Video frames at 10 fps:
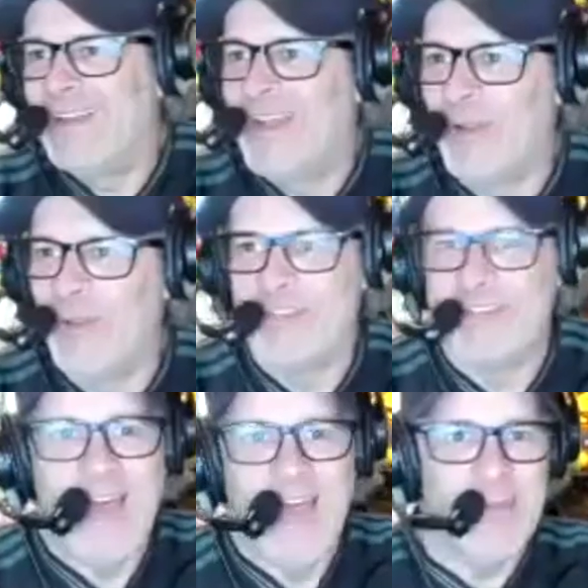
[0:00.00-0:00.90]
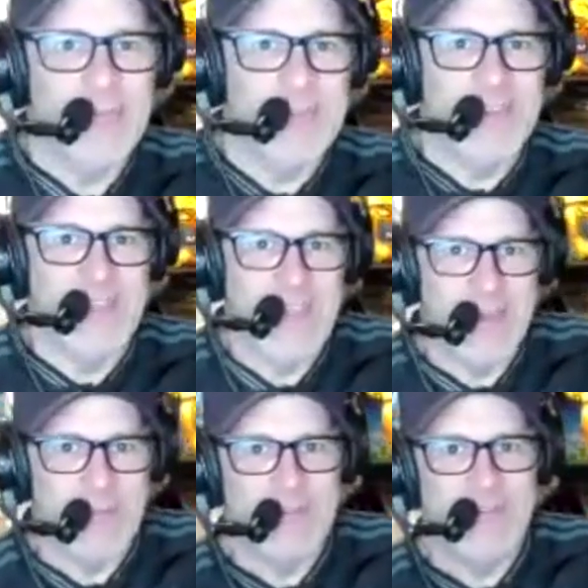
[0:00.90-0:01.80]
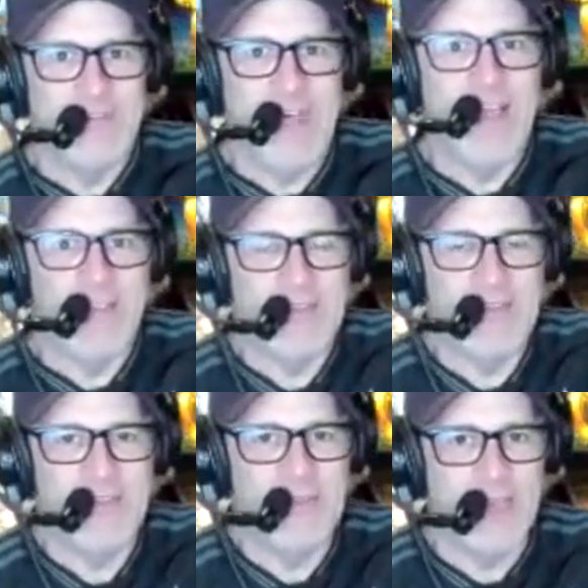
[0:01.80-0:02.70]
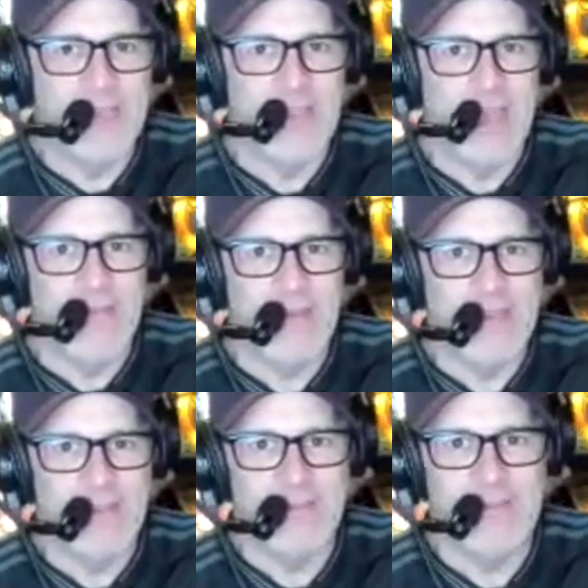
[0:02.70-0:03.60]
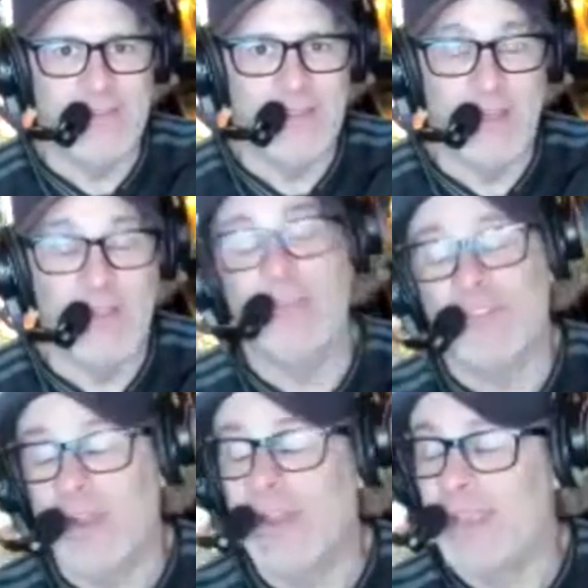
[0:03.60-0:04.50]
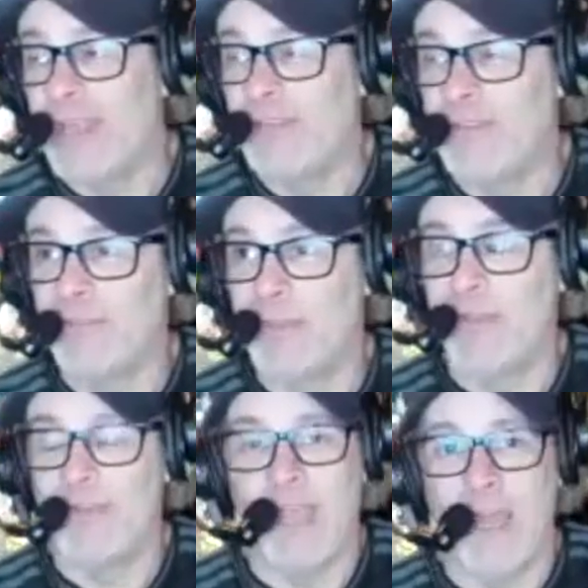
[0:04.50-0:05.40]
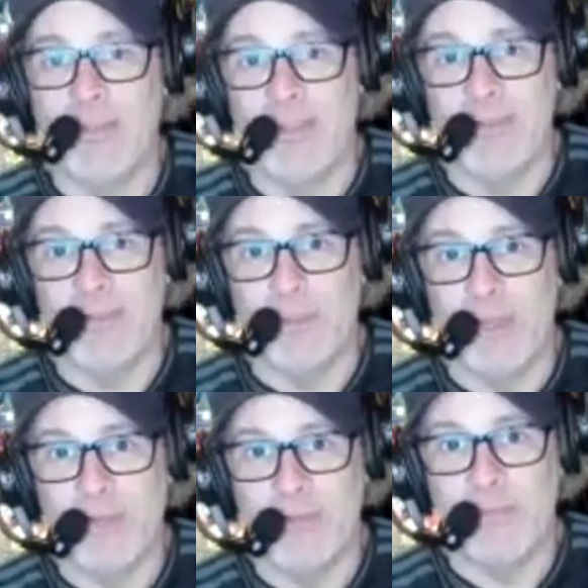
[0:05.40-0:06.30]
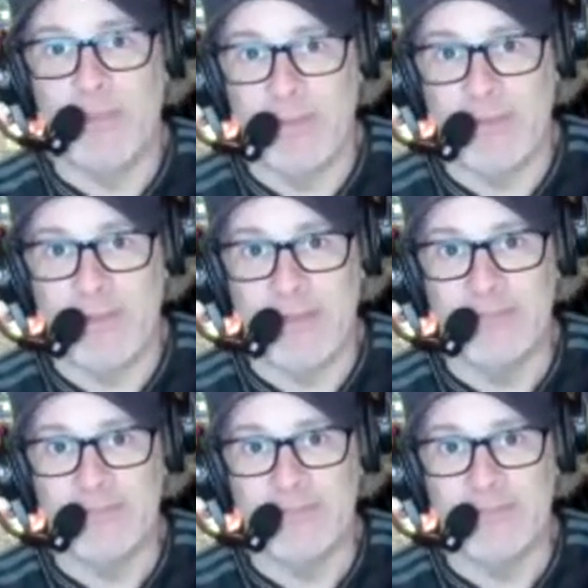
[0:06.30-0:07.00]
I don't know the time the games knowledge that you guys have i just I, i'm starting to get it just because i commentate so much but uh